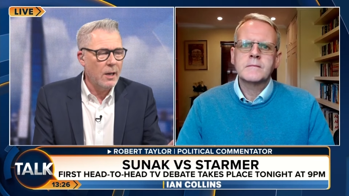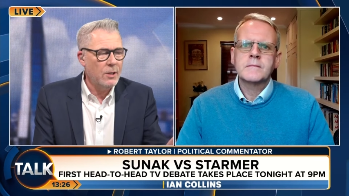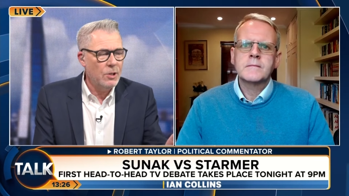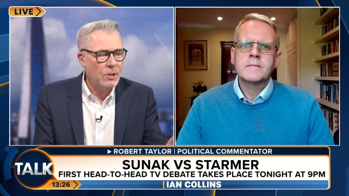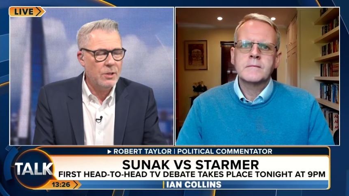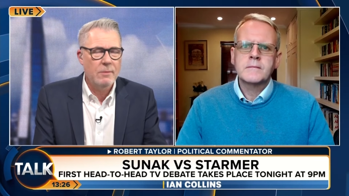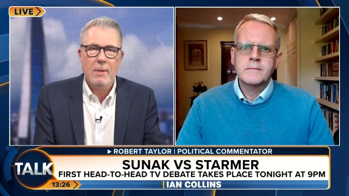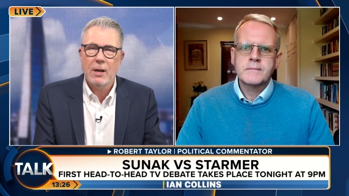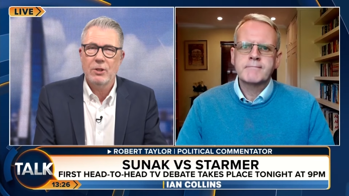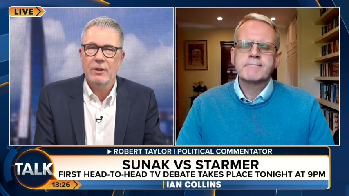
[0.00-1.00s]
Speaker 1: just
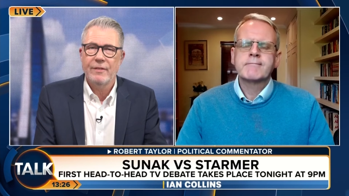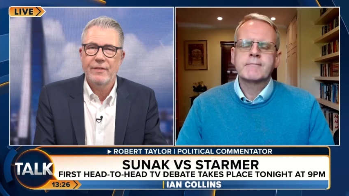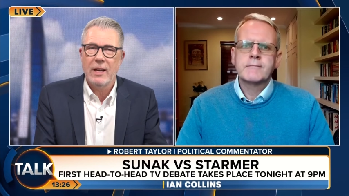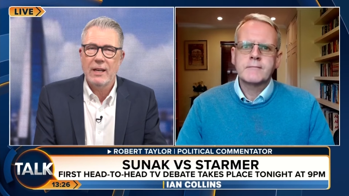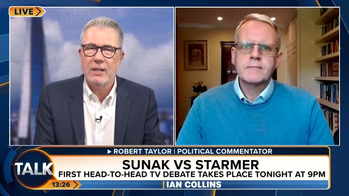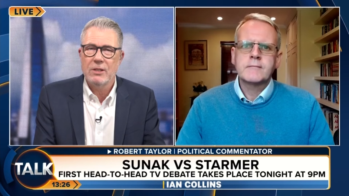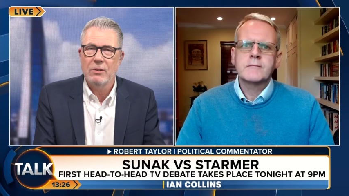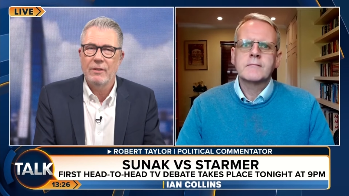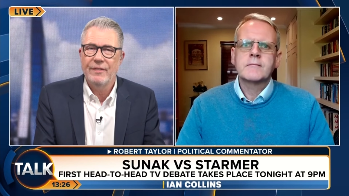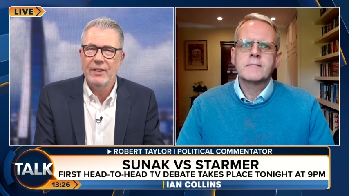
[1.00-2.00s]
imagine a fairly sort
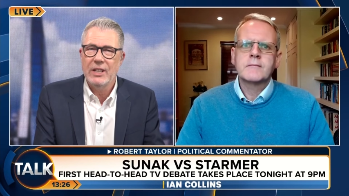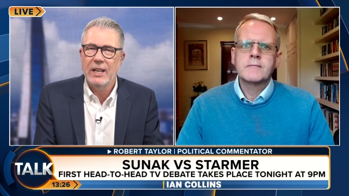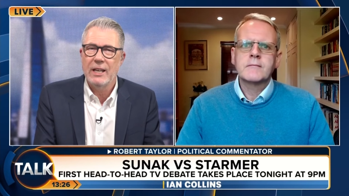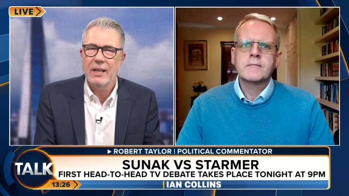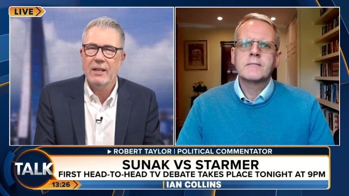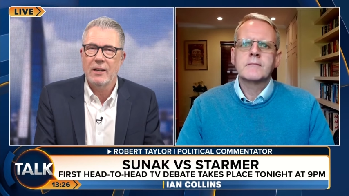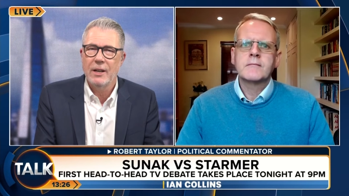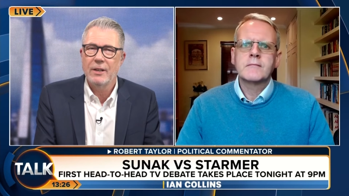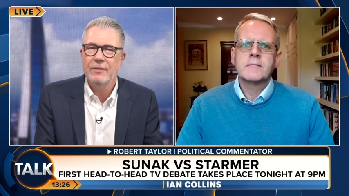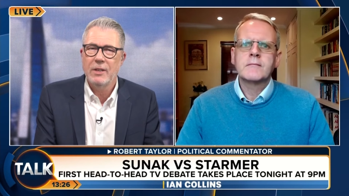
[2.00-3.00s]
of vanilla kind
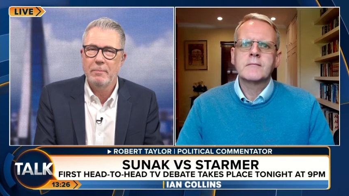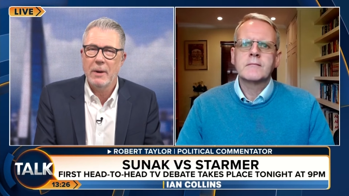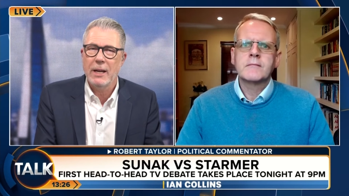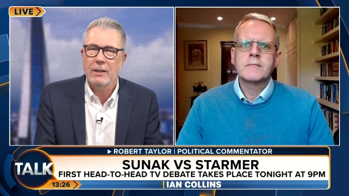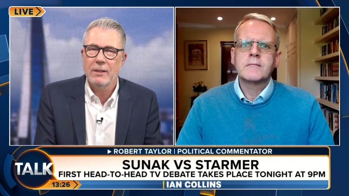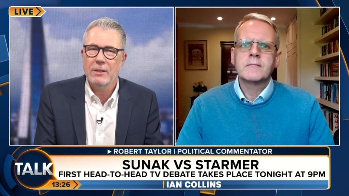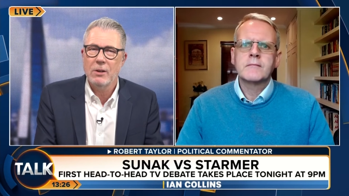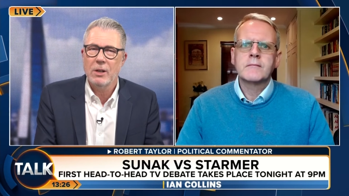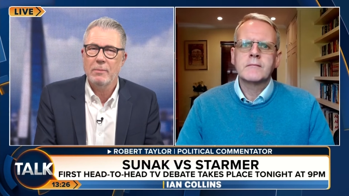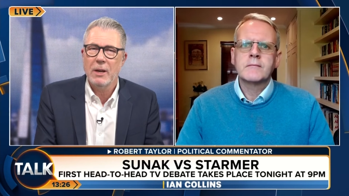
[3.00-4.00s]
of debate. There's not
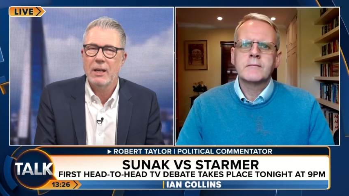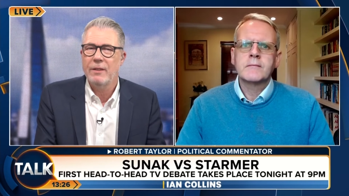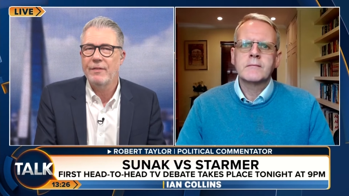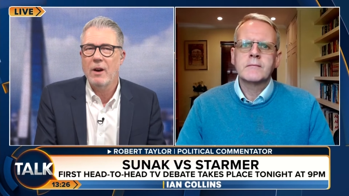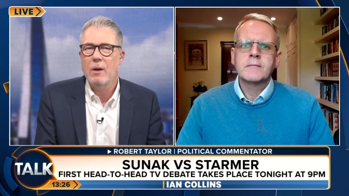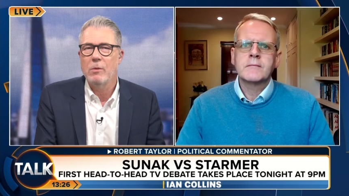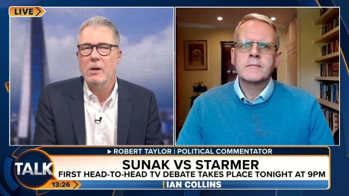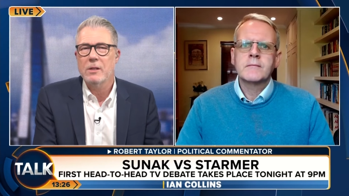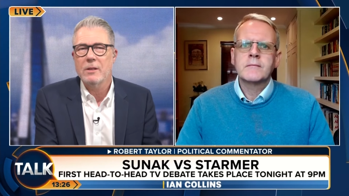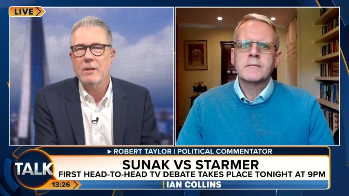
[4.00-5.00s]
going to be any
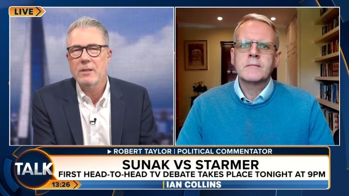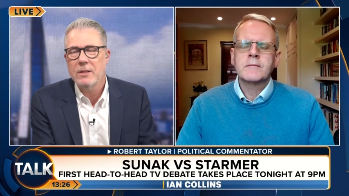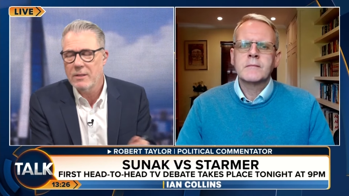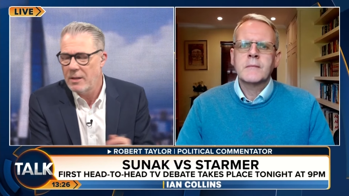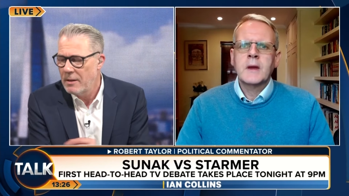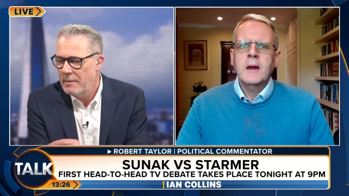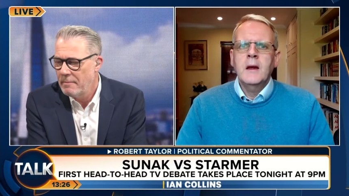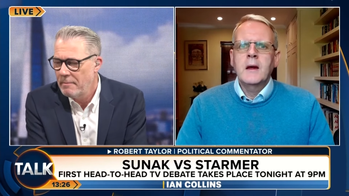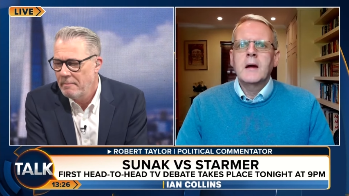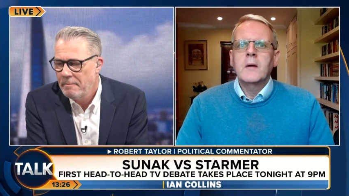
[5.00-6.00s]
fireworks in this, is there?
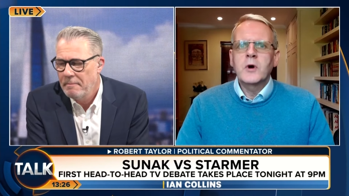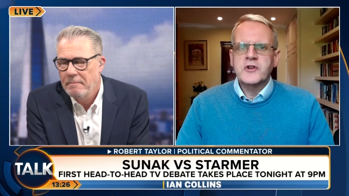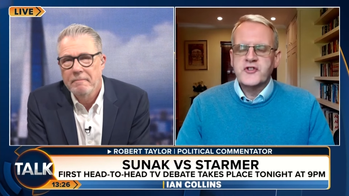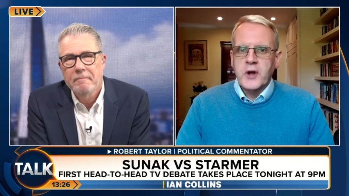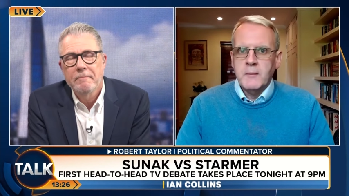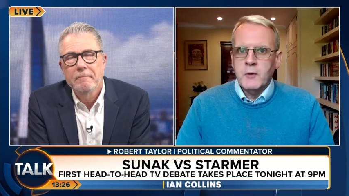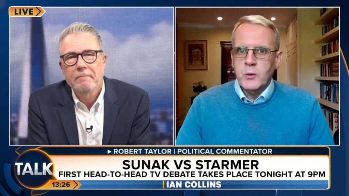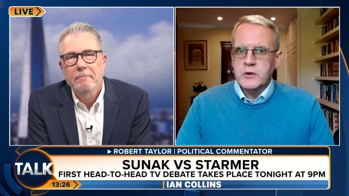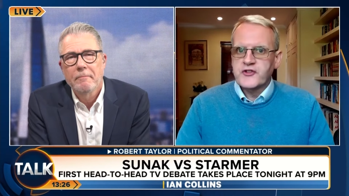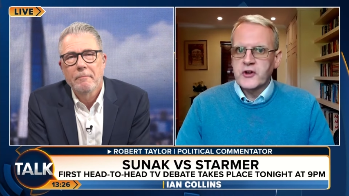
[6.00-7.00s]
Speaker 2: Well, Starmer
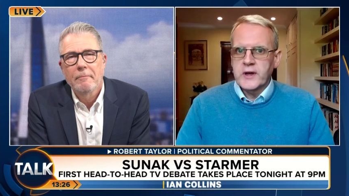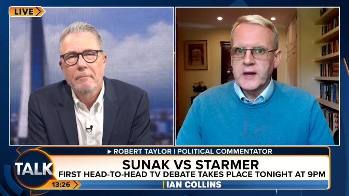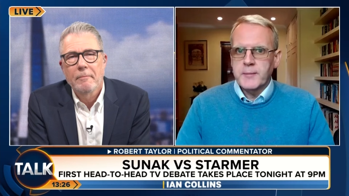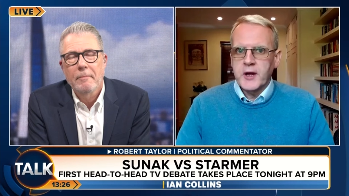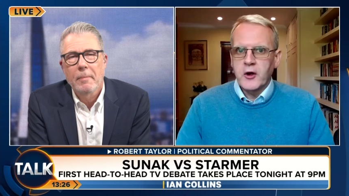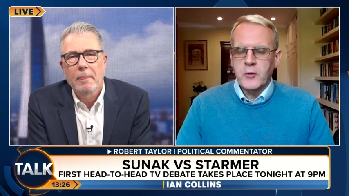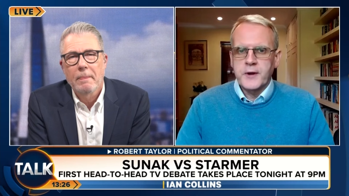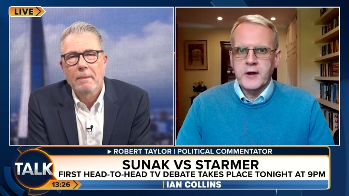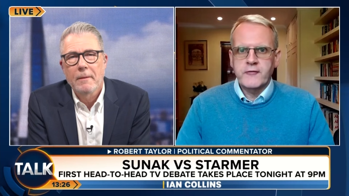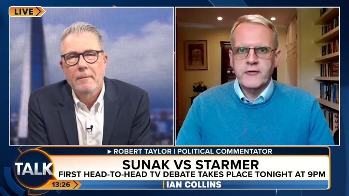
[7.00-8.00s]
will certainly be
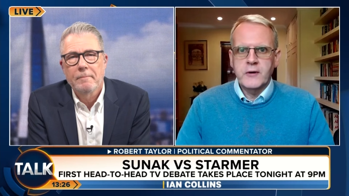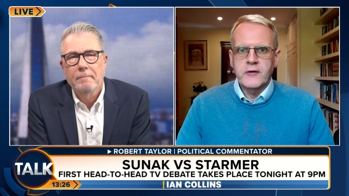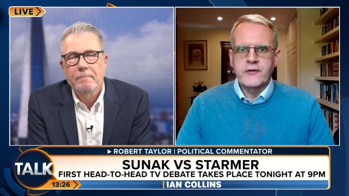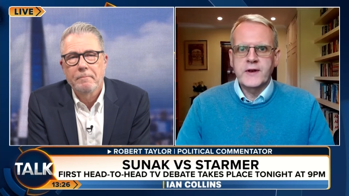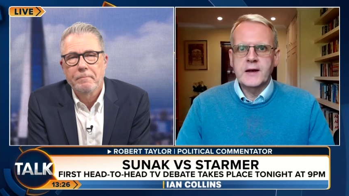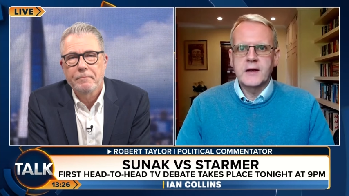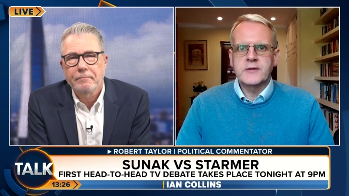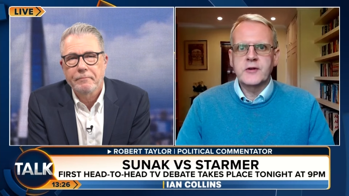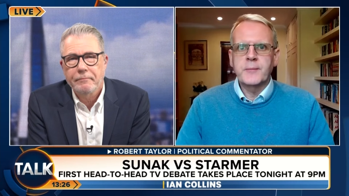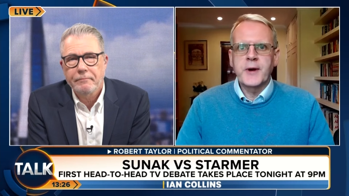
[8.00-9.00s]
hoping for a vanilla
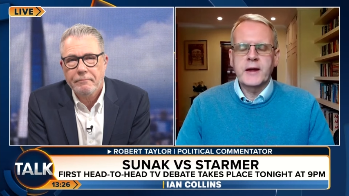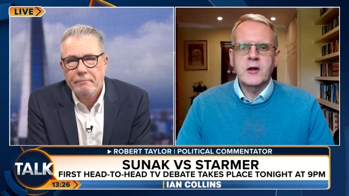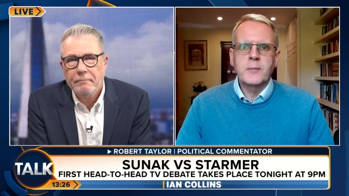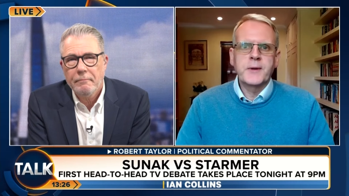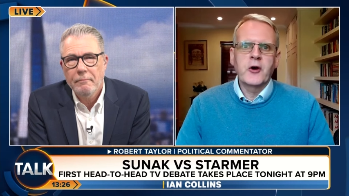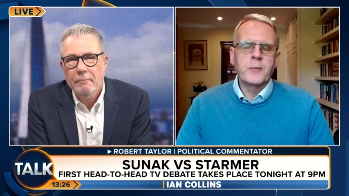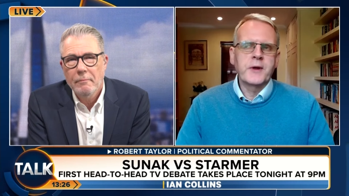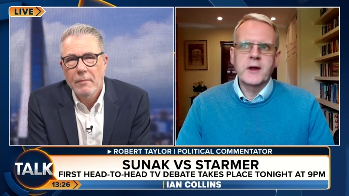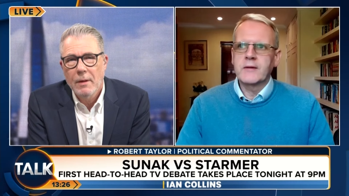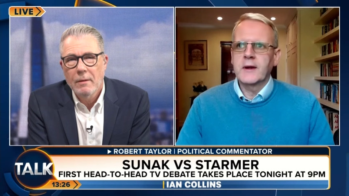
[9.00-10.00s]
debate. He'll be
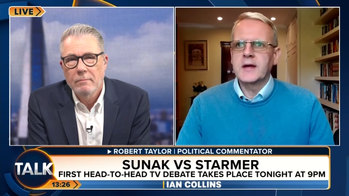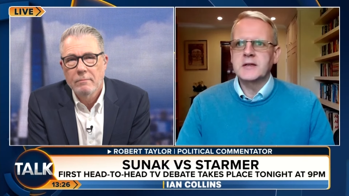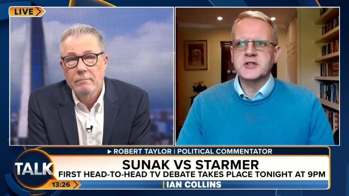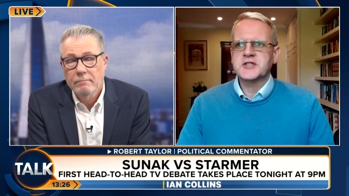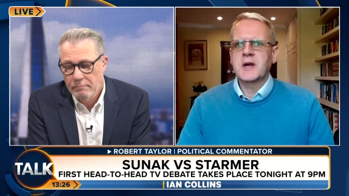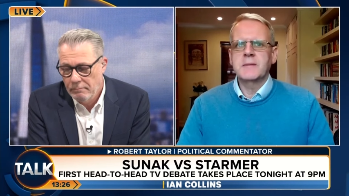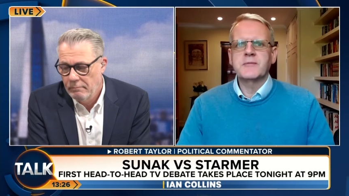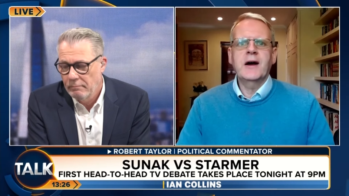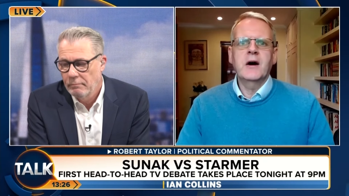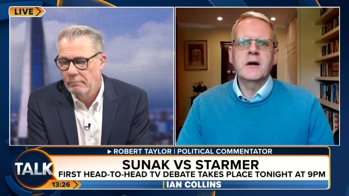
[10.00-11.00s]
hoping that he just comes
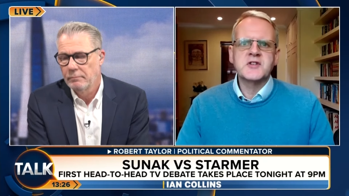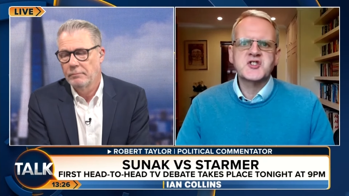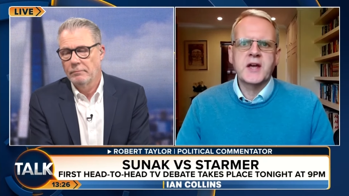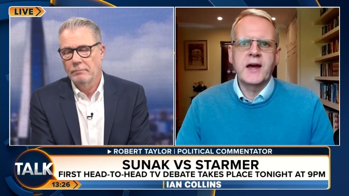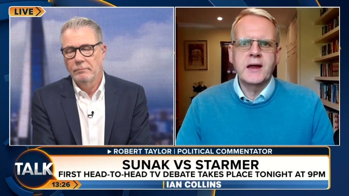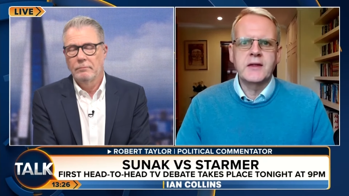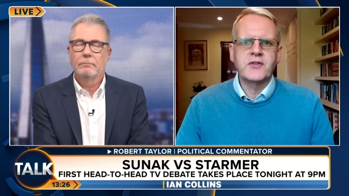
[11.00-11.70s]
out unscathed.